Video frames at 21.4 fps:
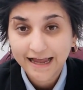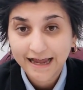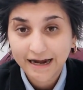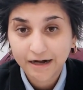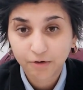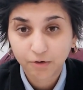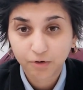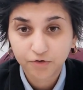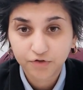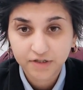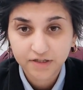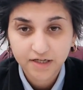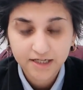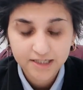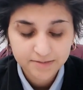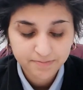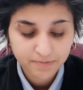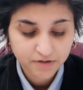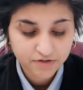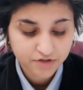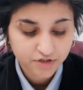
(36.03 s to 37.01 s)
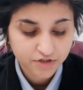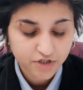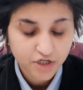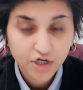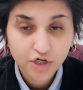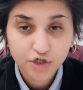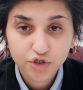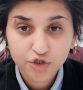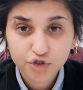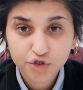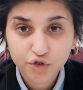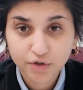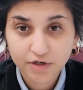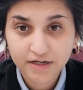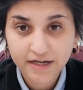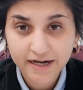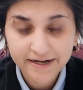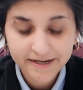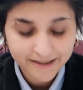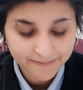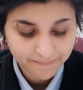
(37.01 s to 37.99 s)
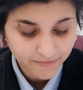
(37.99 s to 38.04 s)
and all the sponsors should
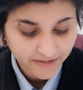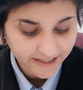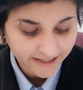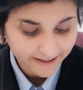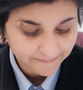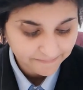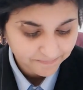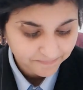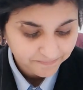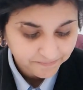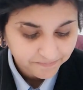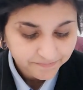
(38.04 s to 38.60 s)
line up there.